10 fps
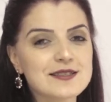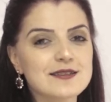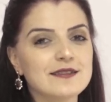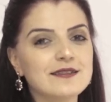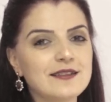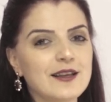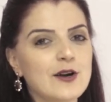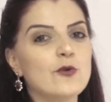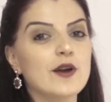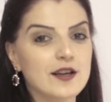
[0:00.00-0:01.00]
lesson,
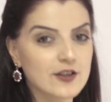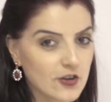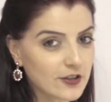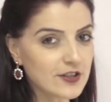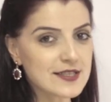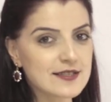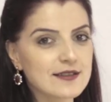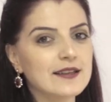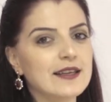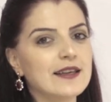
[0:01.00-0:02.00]
we are going to
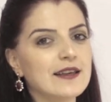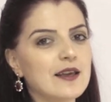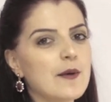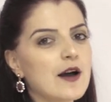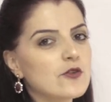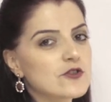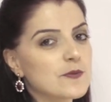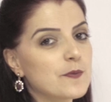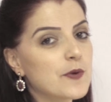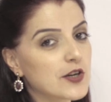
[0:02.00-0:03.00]
study
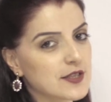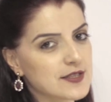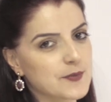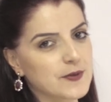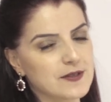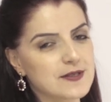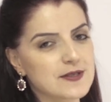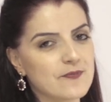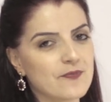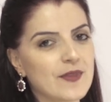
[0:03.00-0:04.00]
about
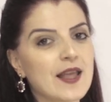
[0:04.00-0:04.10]
participles.